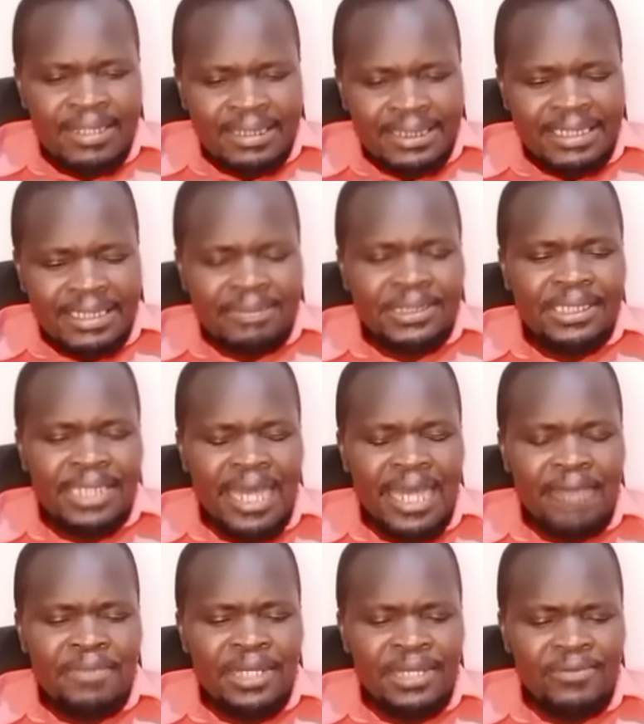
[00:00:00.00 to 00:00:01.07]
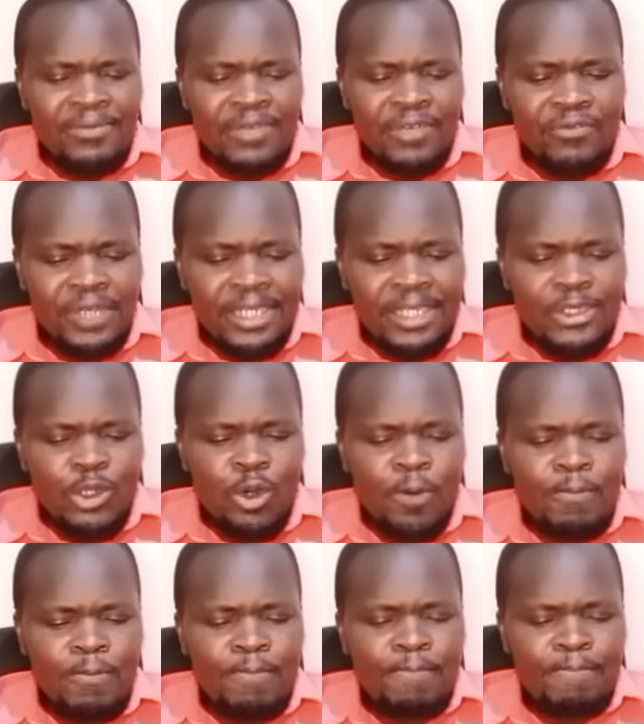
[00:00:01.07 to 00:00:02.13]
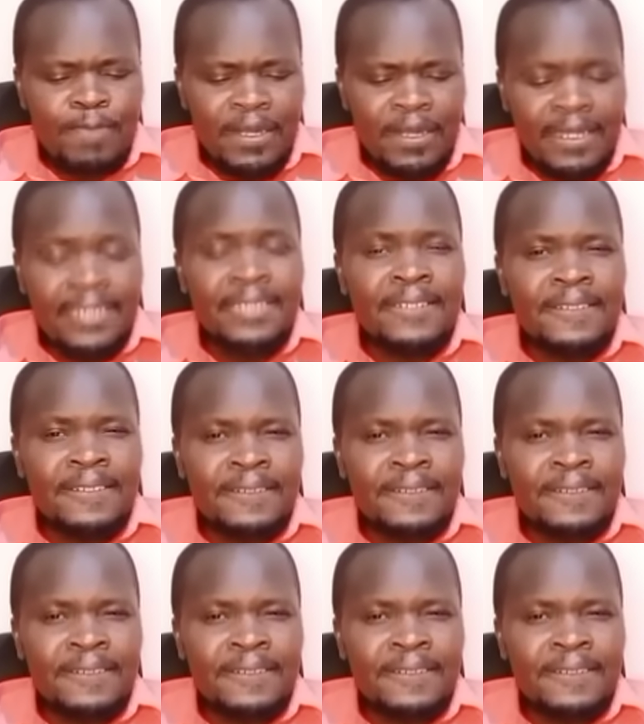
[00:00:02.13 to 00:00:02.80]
subscribe, give the video a like.